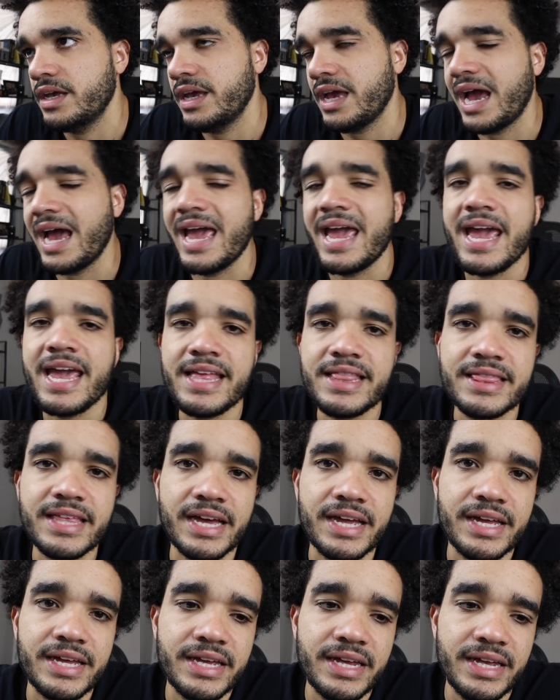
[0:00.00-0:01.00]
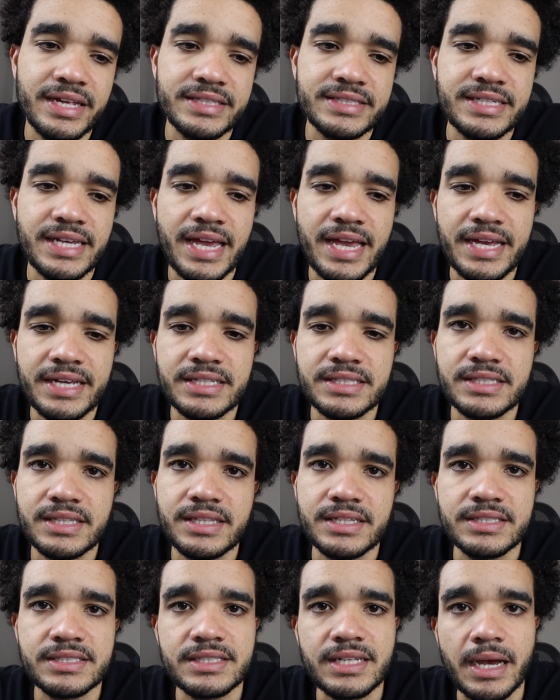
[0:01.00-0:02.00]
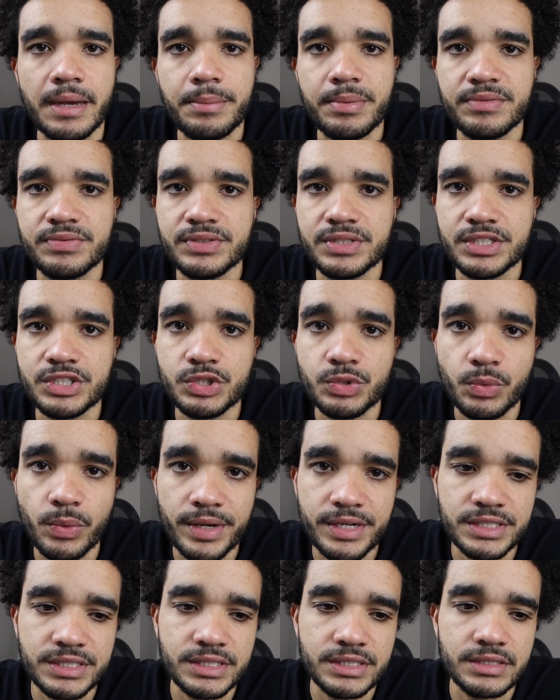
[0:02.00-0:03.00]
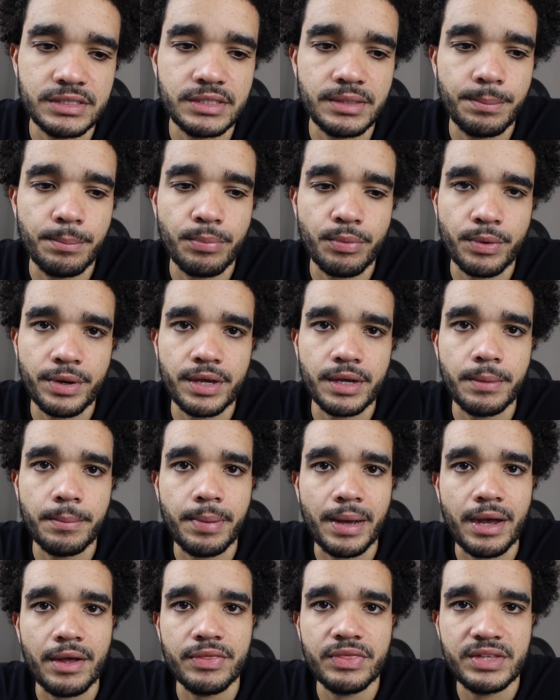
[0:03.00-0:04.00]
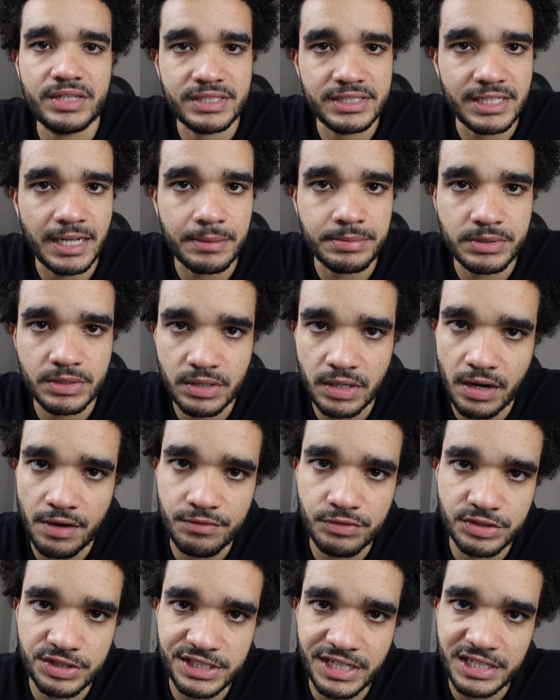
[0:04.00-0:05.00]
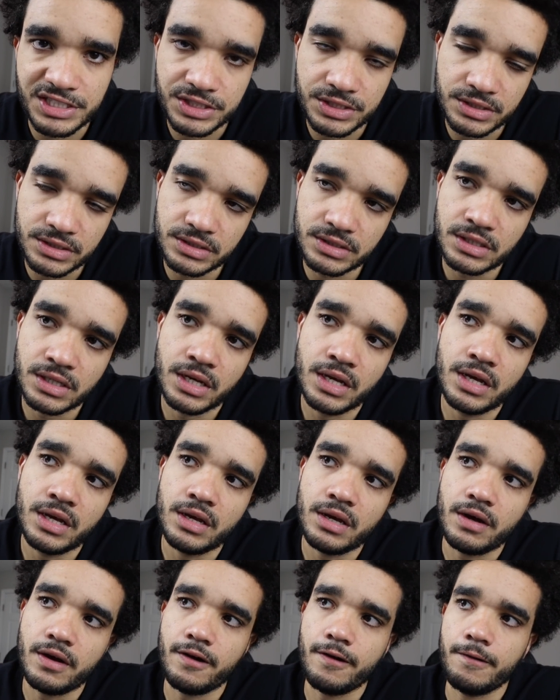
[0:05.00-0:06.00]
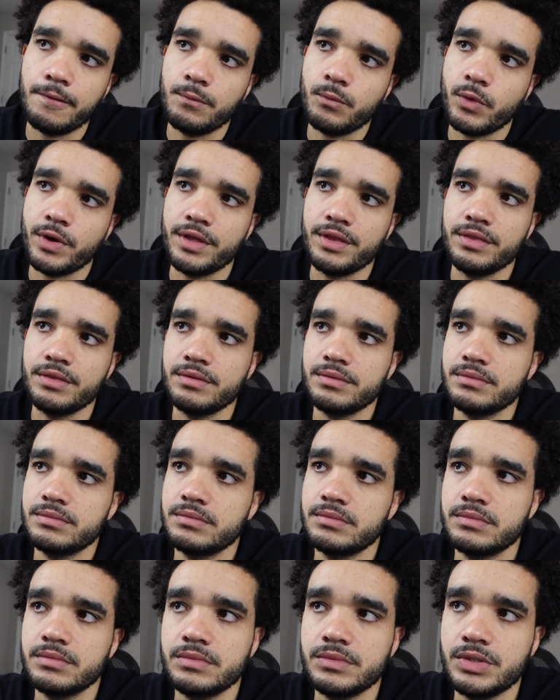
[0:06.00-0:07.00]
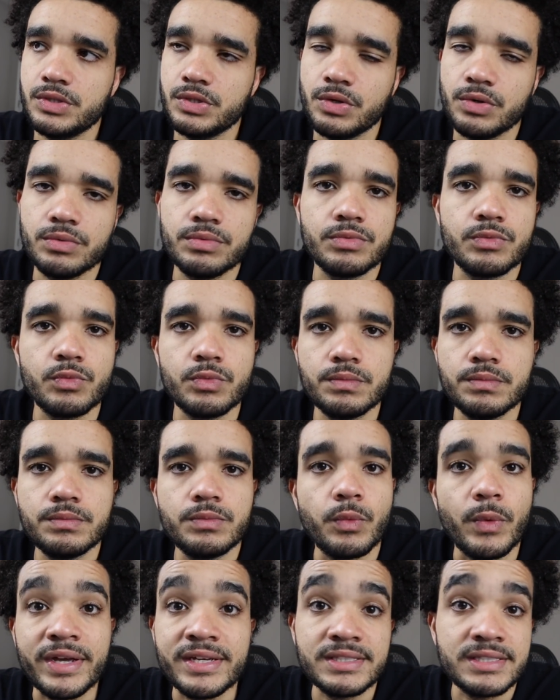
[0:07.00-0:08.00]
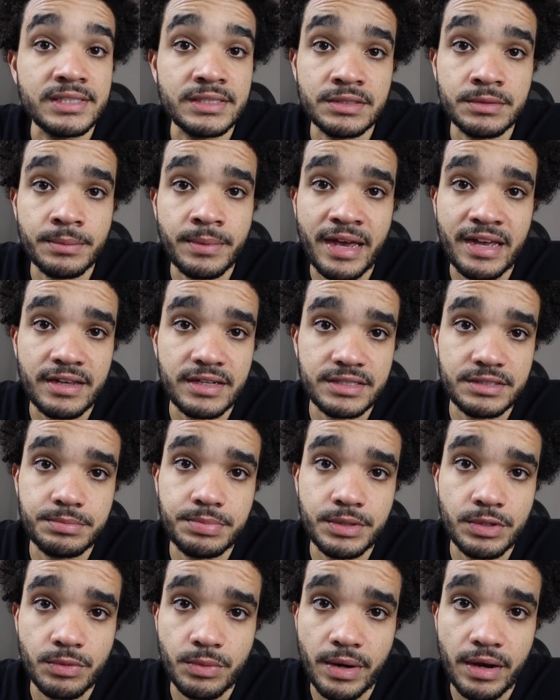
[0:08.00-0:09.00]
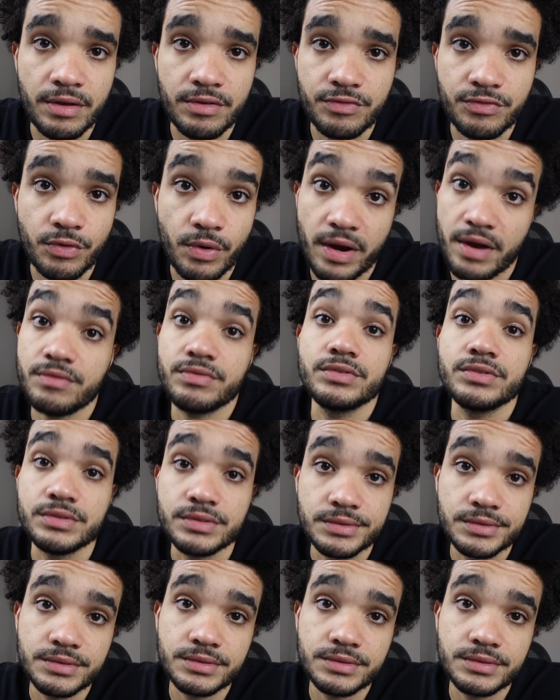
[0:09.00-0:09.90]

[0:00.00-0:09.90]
I hate that it takes this type of situation to bring about these types of conversations, when racism has been around forever.